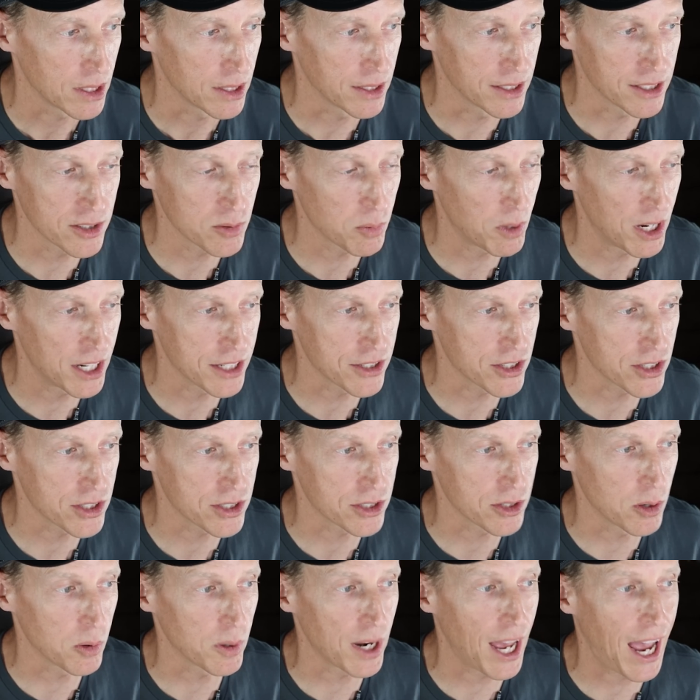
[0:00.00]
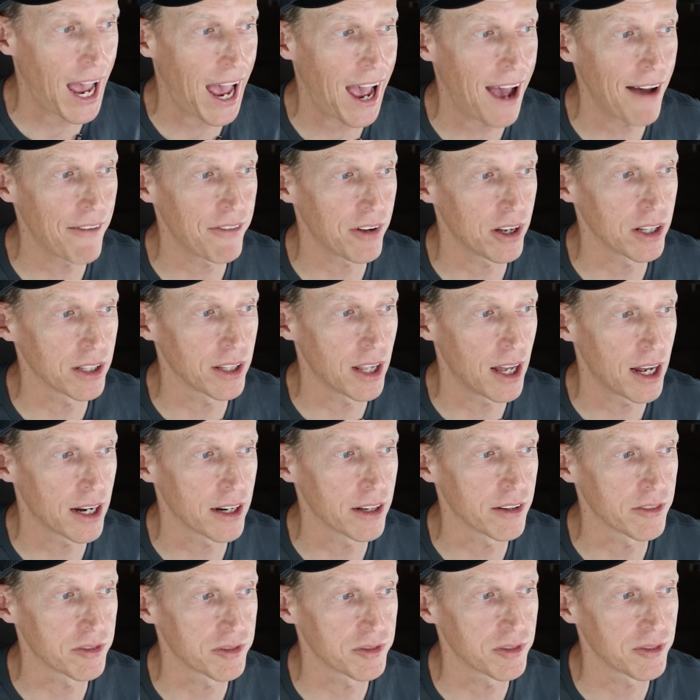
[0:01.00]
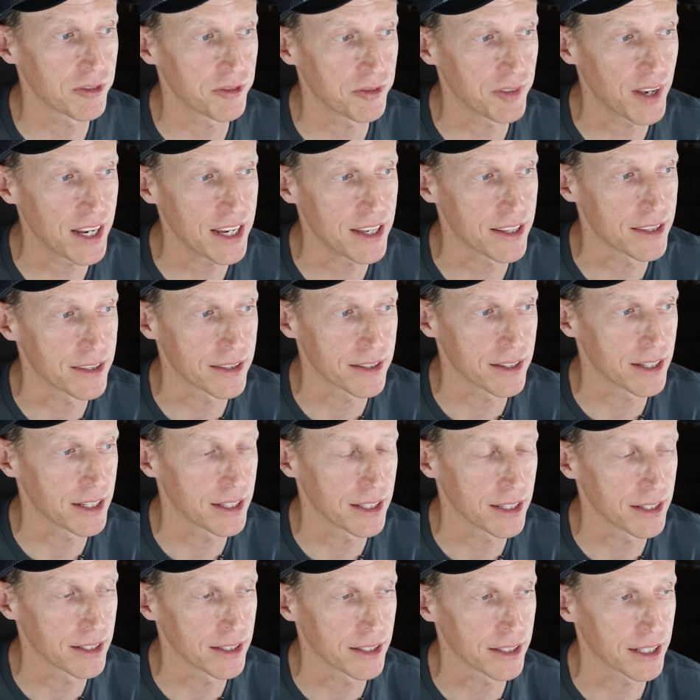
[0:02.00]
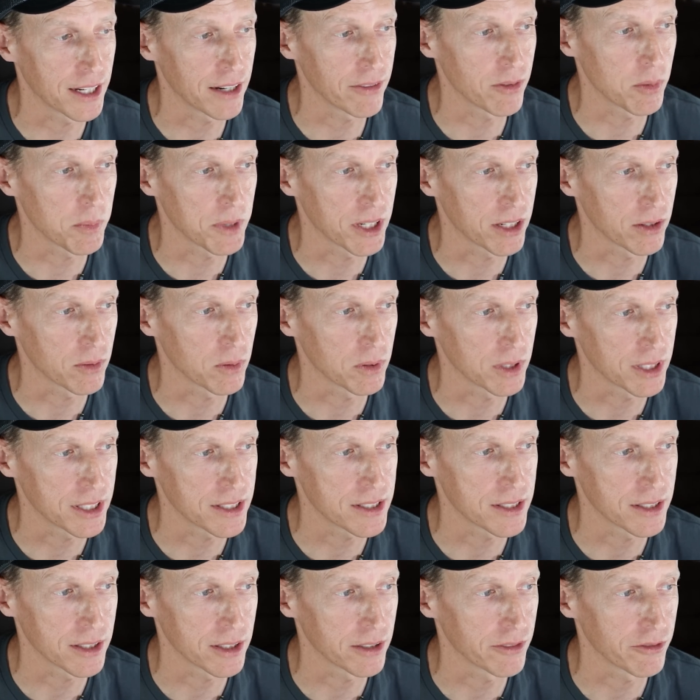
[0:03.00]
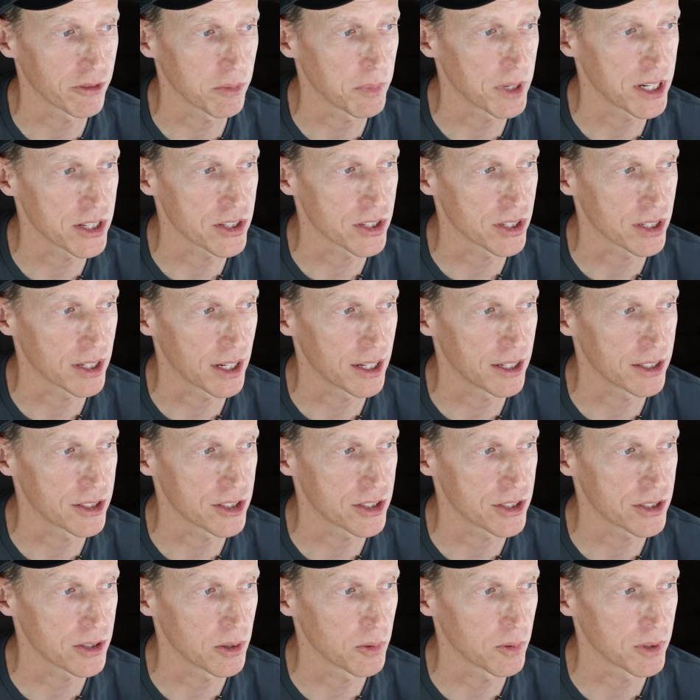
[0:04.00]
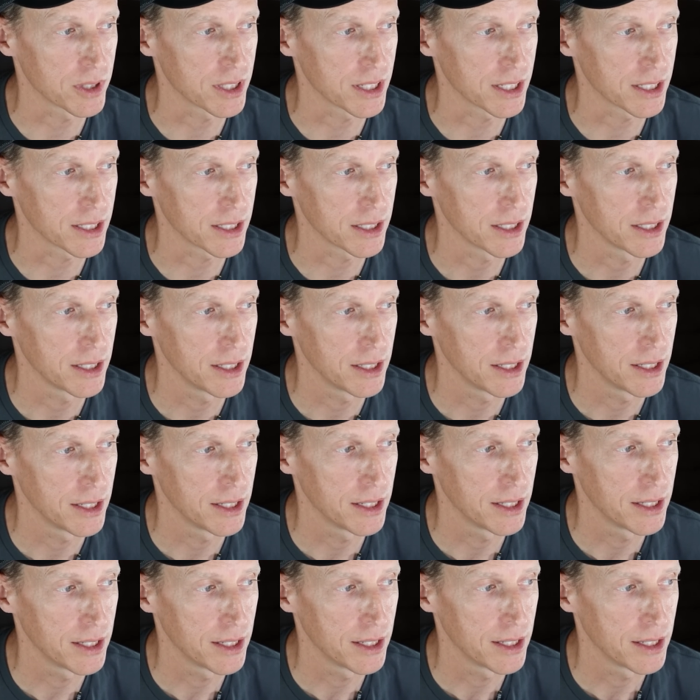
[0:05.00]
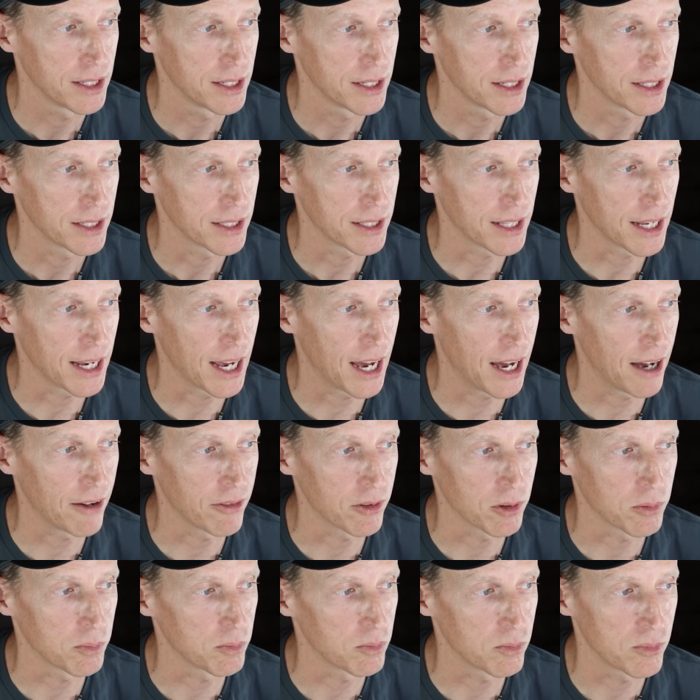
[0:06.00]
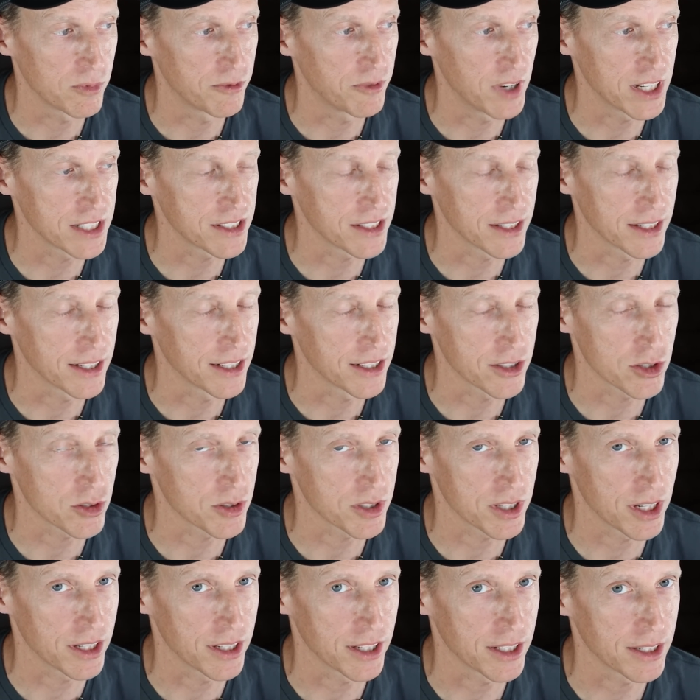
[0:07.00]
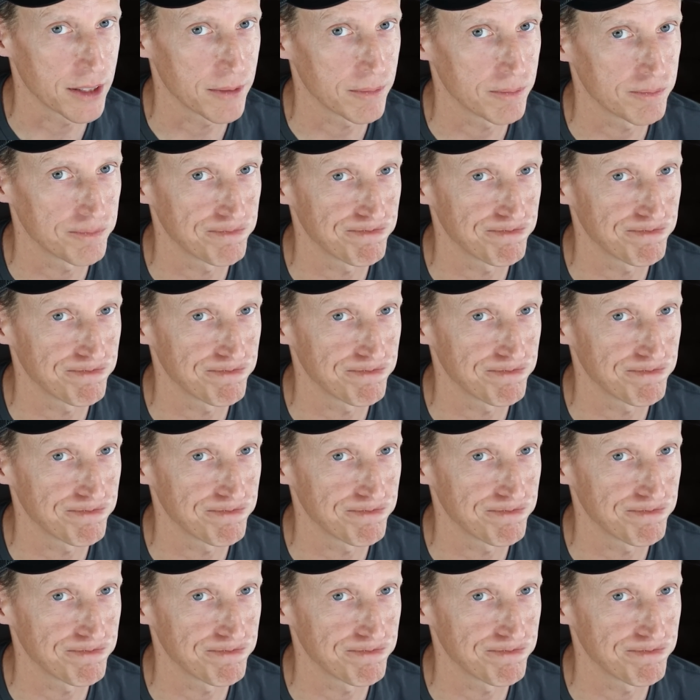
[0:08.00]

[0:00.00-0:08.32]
And this is why I just don't have a lot of faith in the government releasing their information. I just don't think they have a vested interest in it.